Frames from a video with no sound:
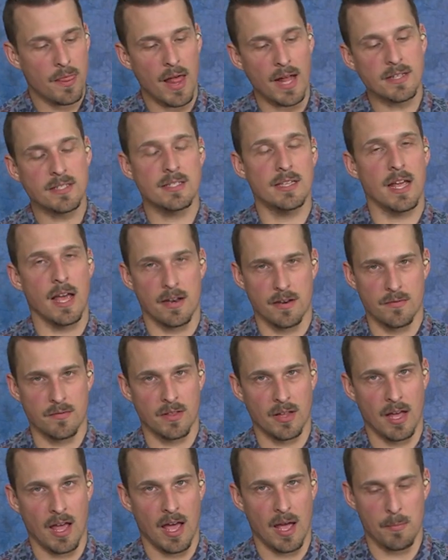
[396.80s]
That's the end
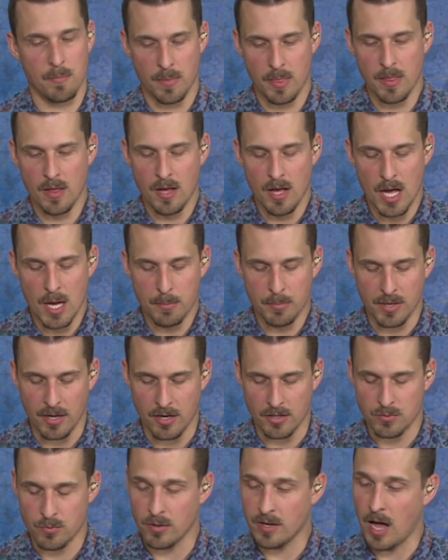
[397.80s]
of the game.
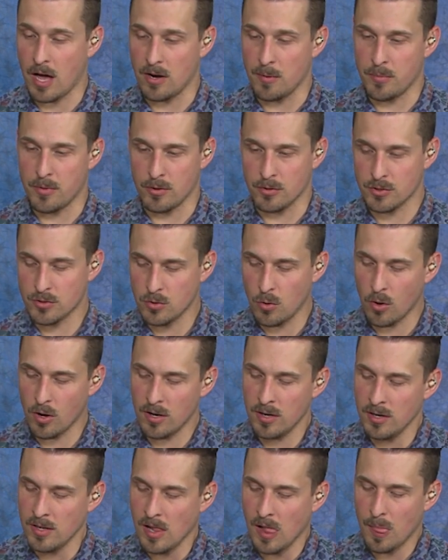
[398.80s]
Players will count up their
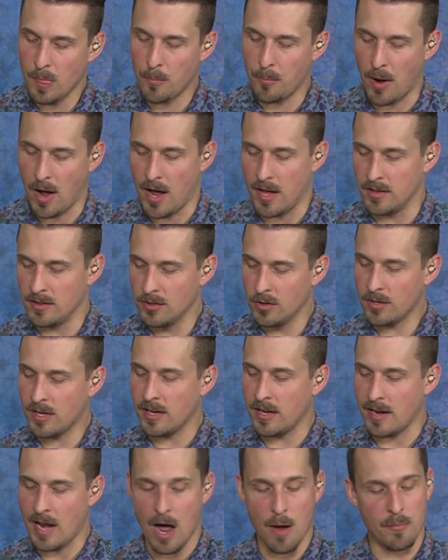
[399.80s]
score by
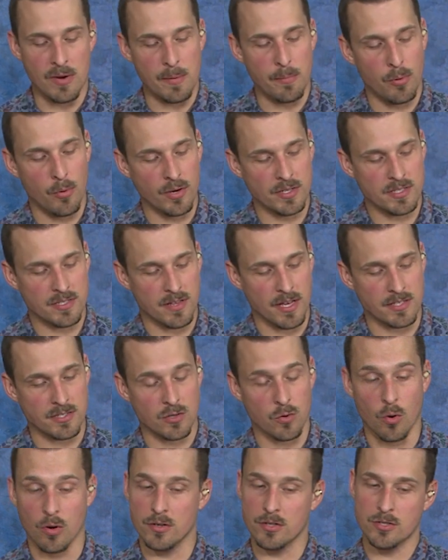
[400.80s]
looking at how many points they
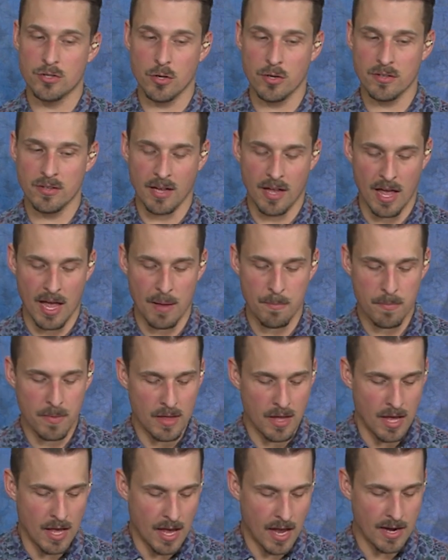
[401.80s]
scored during the game
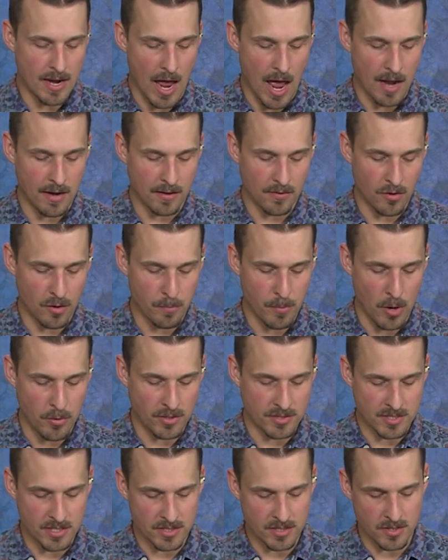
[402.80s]
and adding their
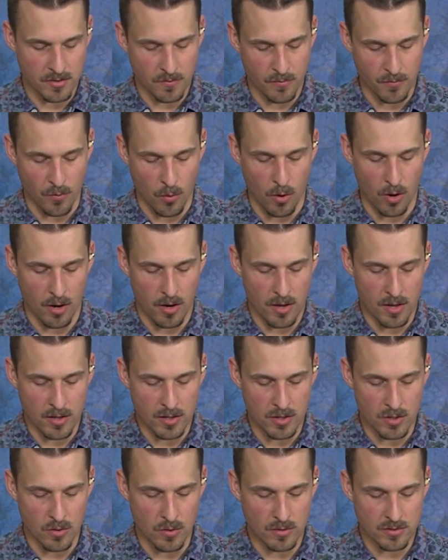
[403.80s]
bonuses for
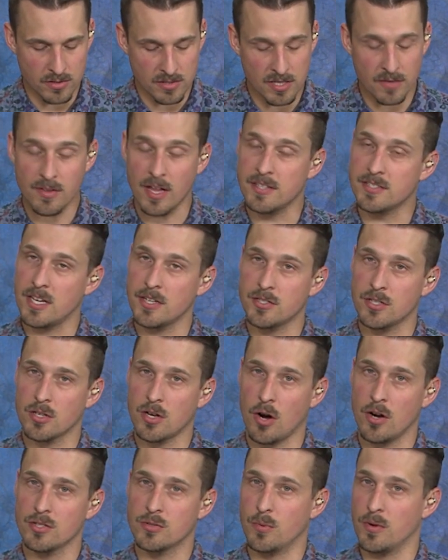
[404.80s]

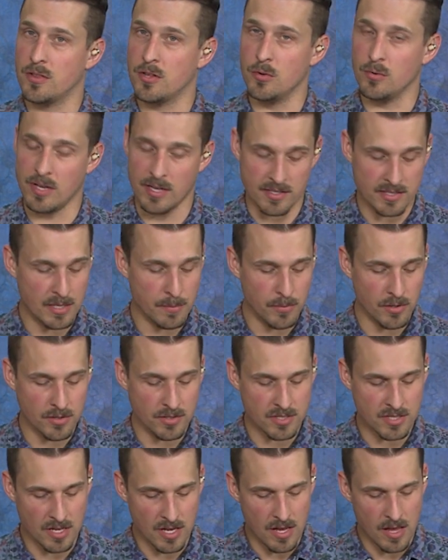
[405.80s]
civilization cards with unique
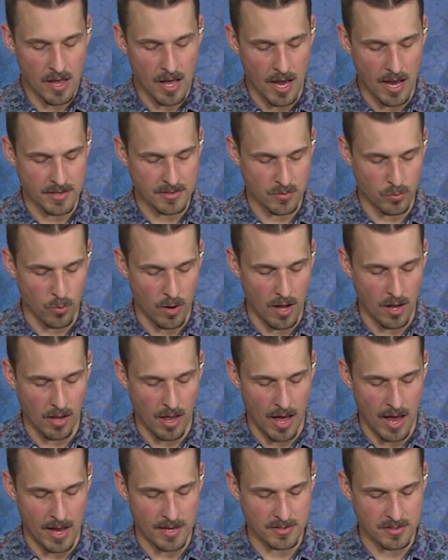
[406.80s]
symbols, as
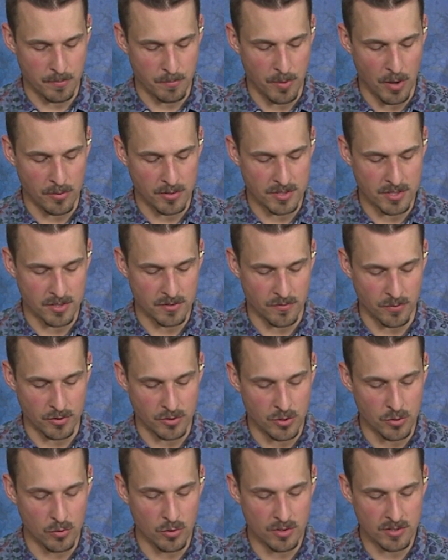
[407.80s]
well as bonuses
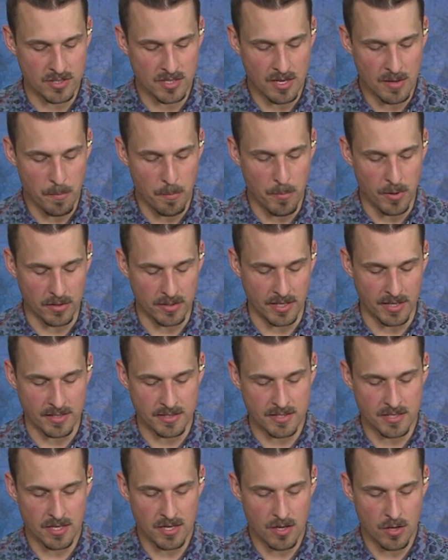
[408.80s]
for tools,
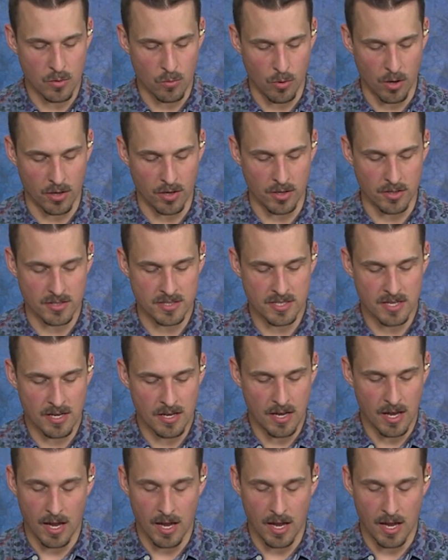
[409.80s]
buildings, workers,